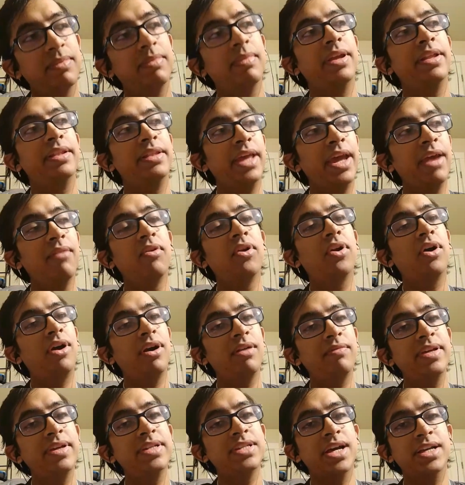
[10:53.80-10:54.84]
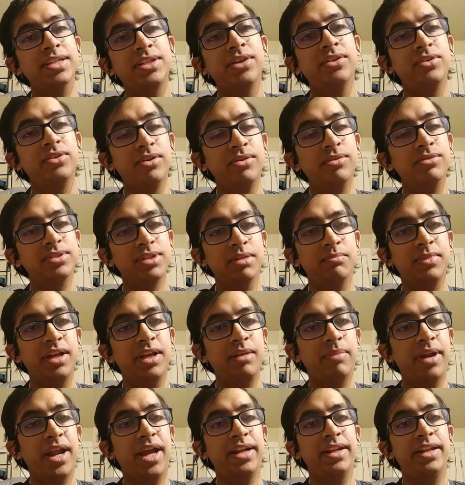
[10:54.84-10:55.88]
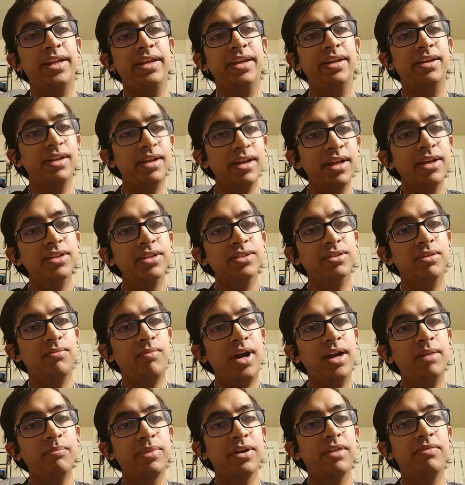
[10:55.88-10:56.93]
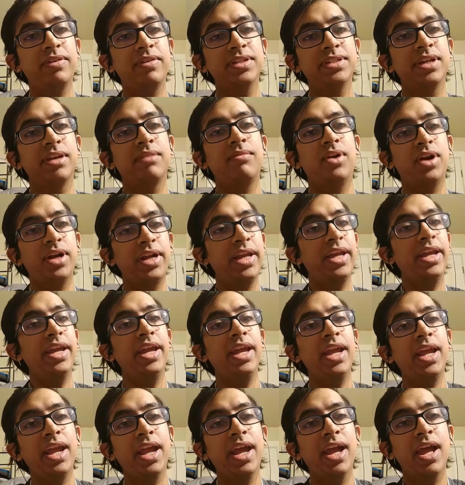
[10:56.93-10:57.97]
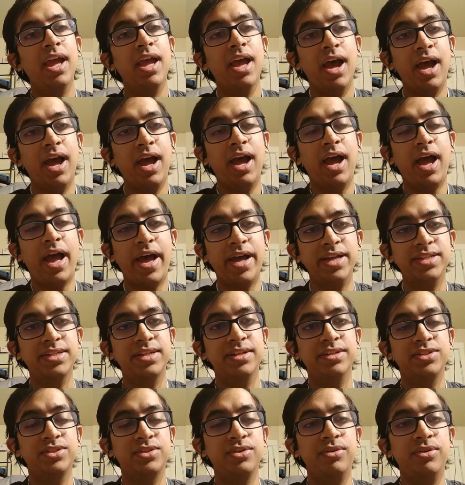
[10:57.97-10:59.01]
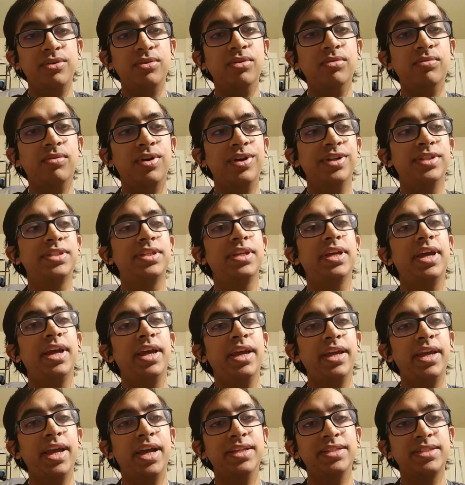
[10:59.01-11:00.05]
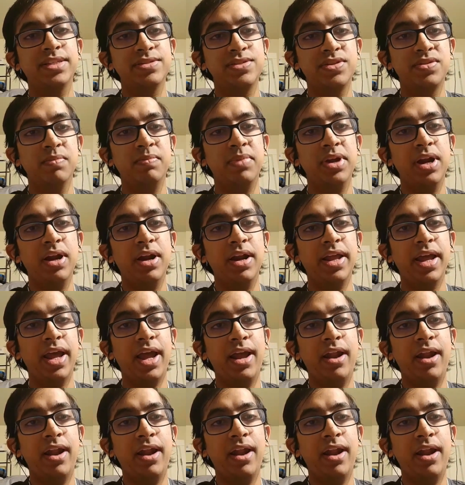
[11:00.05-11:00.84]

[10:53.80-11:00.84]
they would always ask you to do something practical. So one professor, what he asked us to do was, he asked us to build an